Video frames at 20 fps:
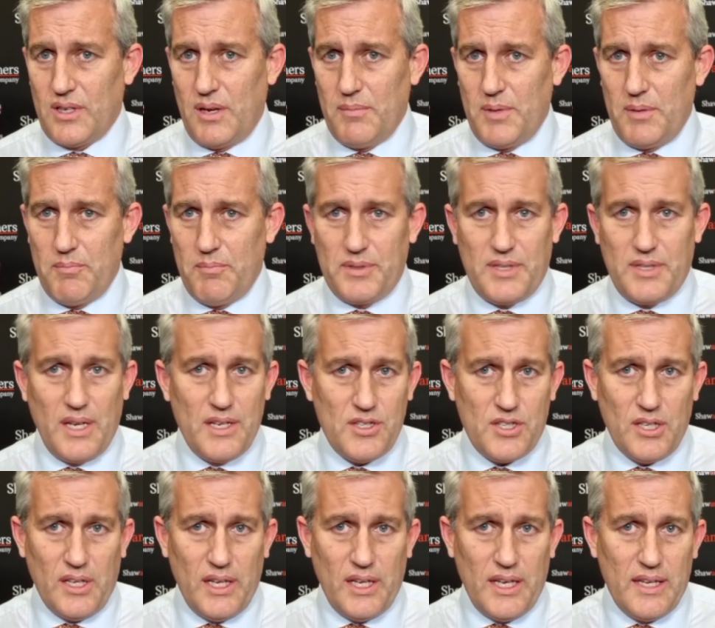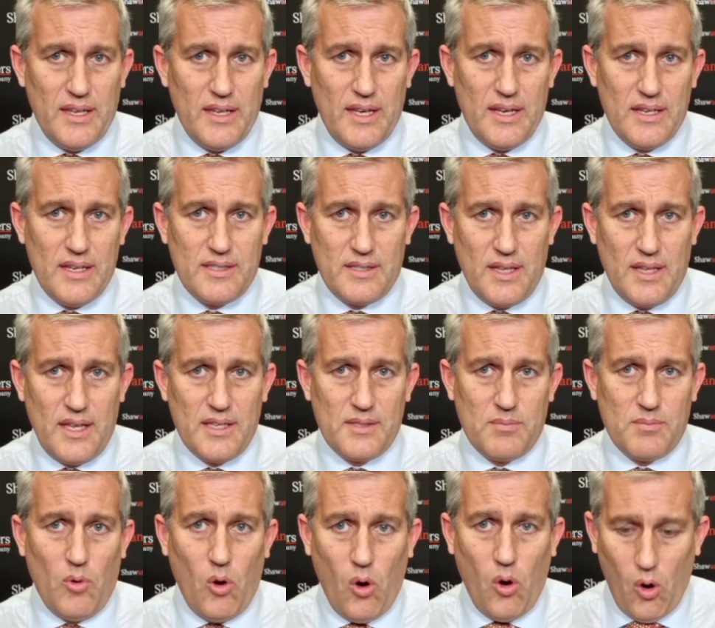I mean, potentially there's
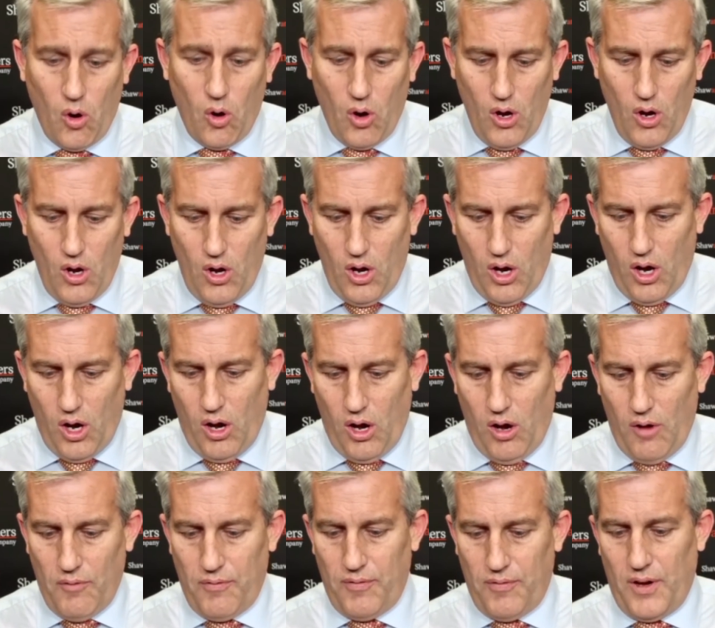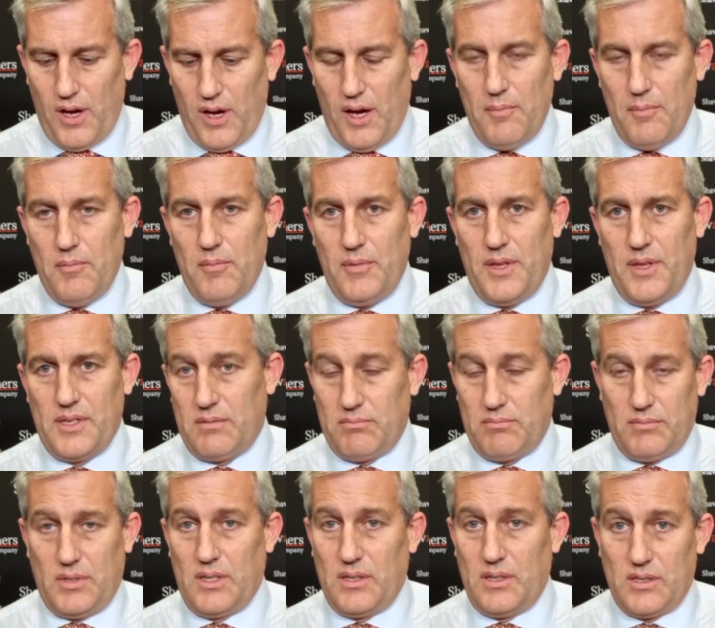more of there's
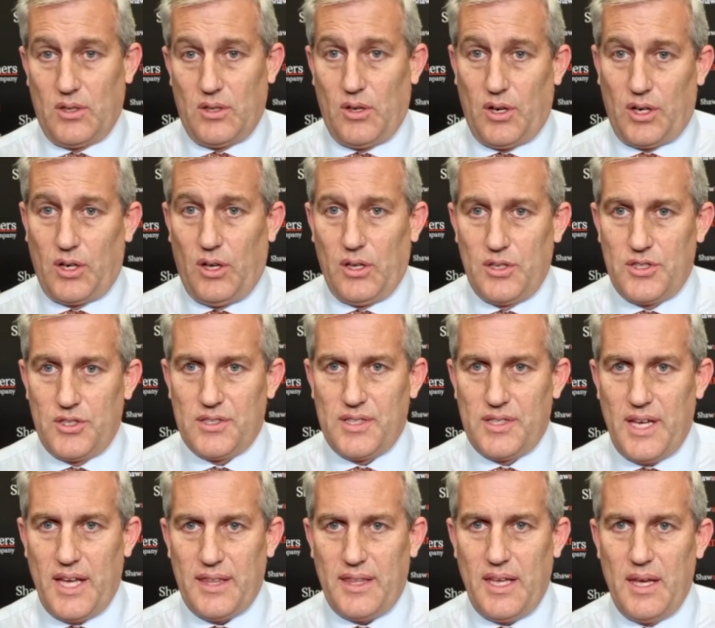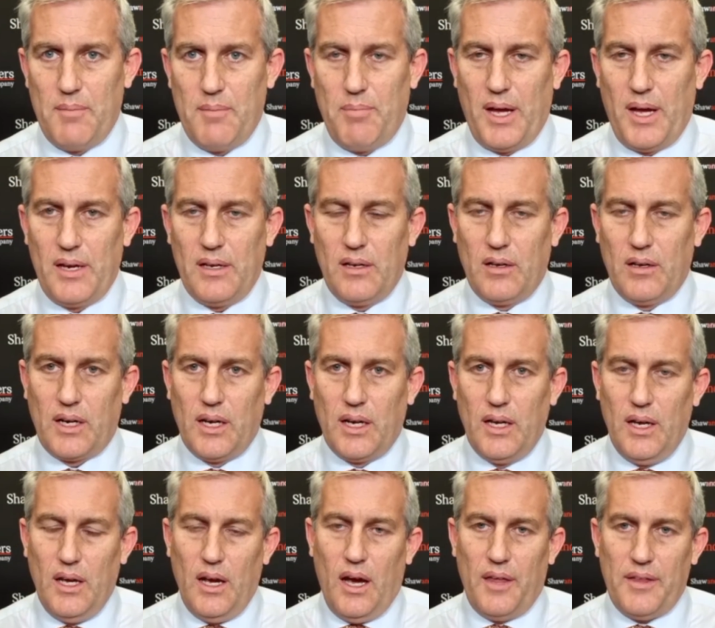a lot of colleges out there, but look,
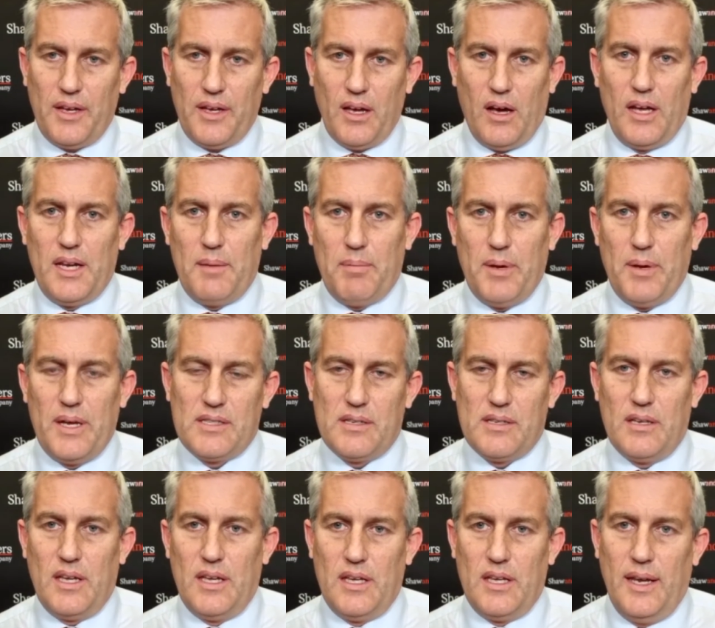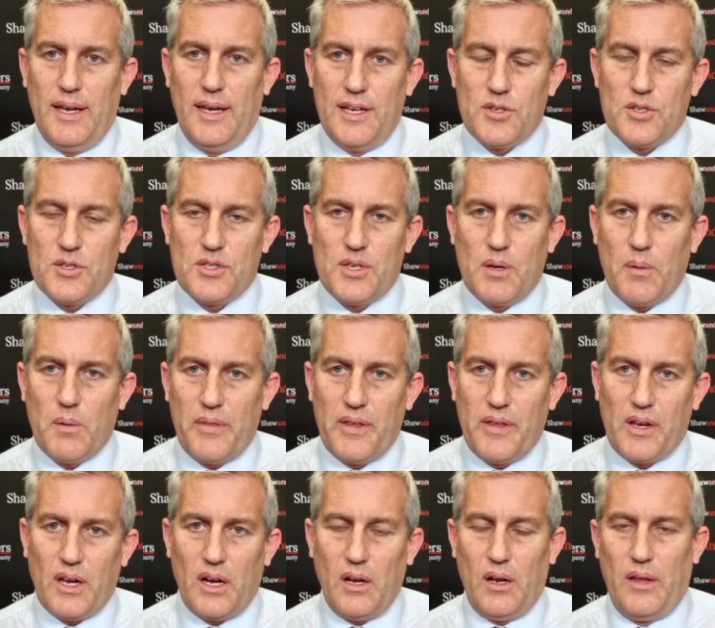I think IDP is an interesting one.
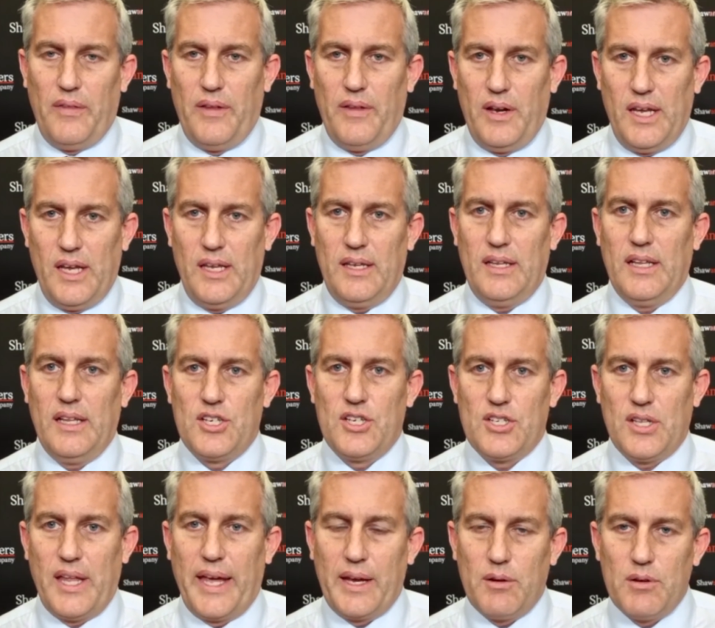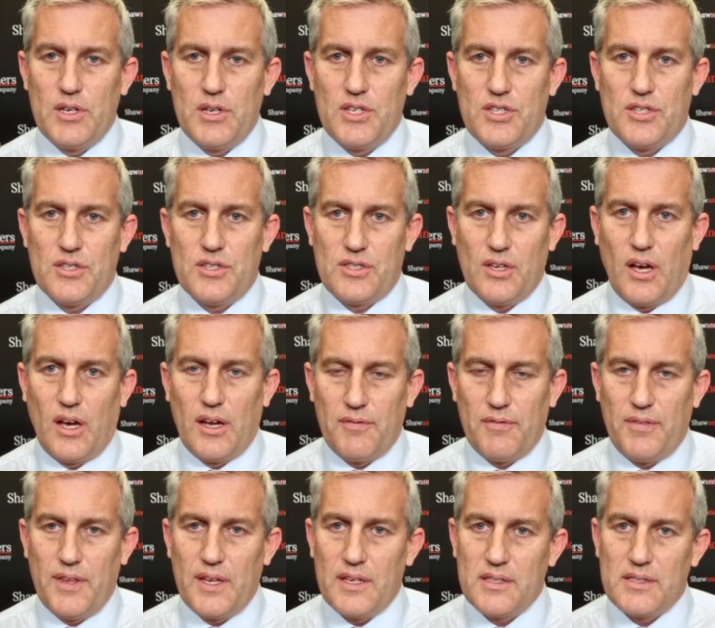They've got a lot of the English language side of
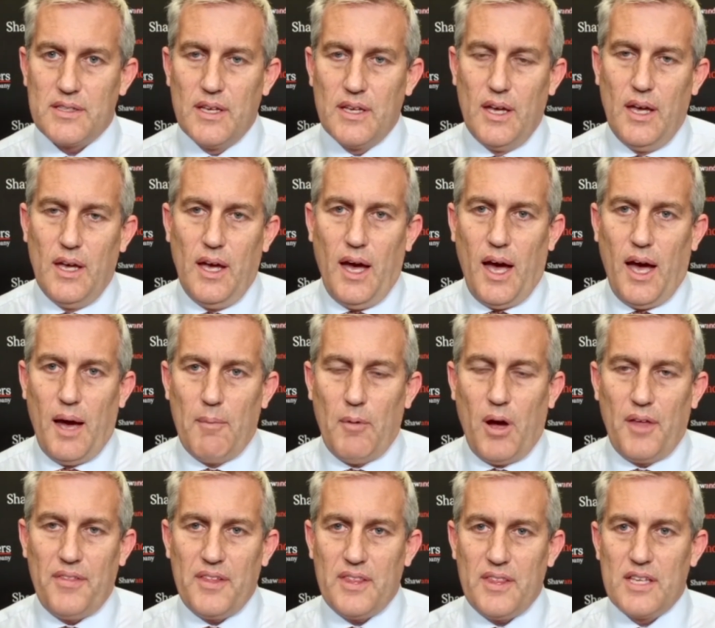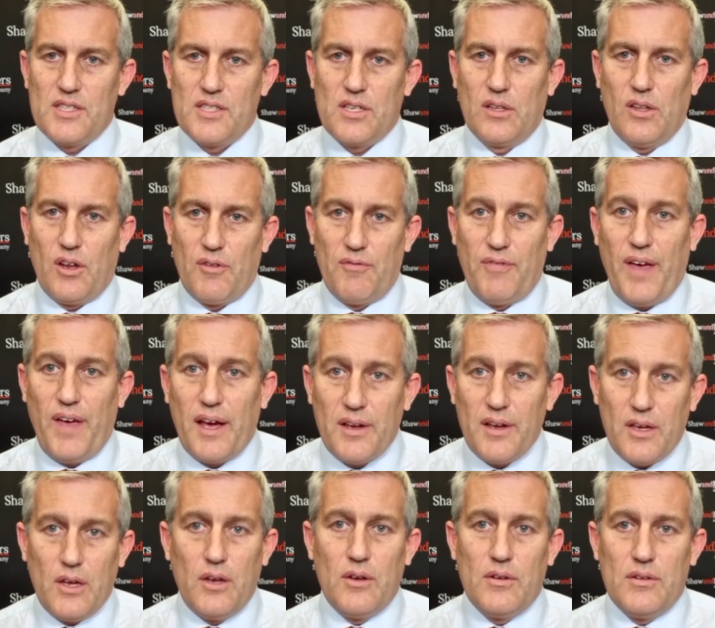things. I think there's a lot of
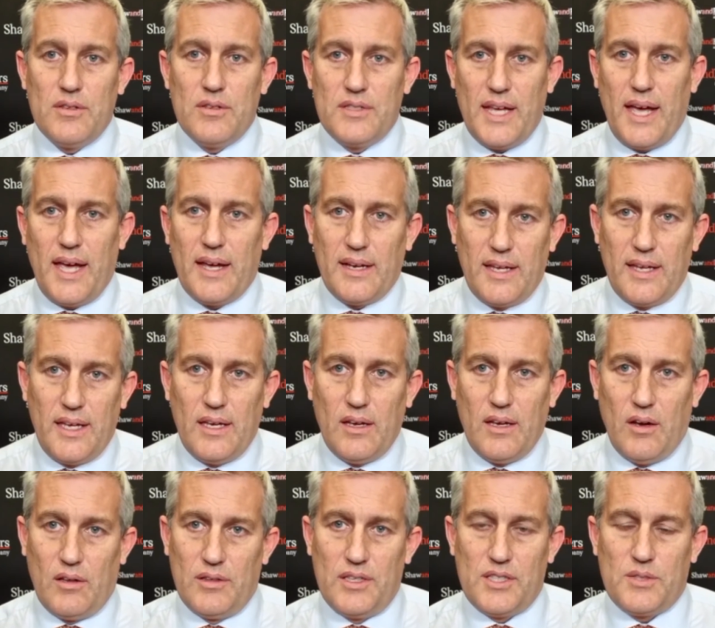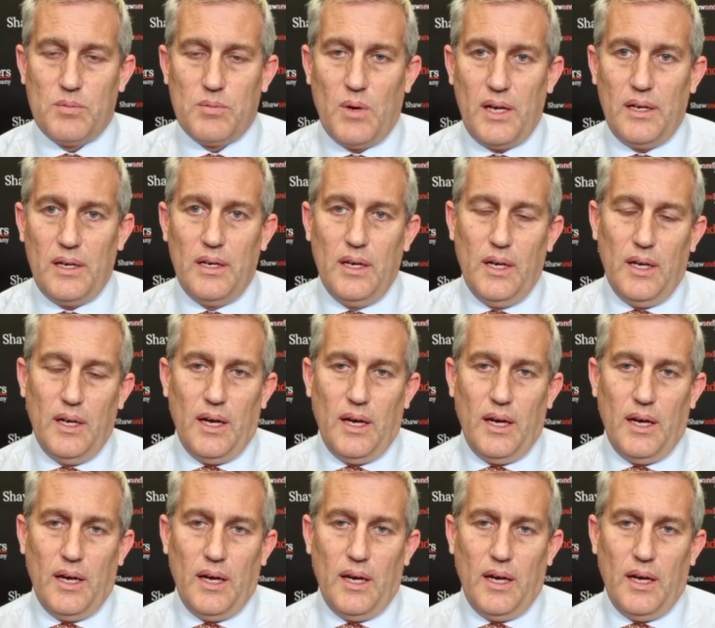value down here on this one.